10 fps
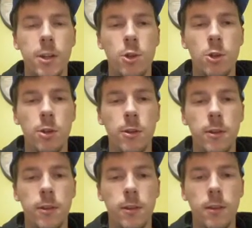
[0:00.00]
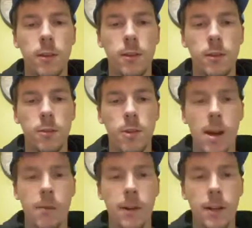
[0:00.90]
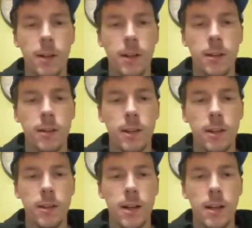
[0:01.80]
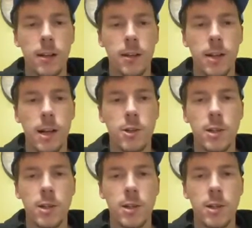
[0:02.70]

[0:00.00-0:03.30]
to show you this graphic. That's not it. Gosh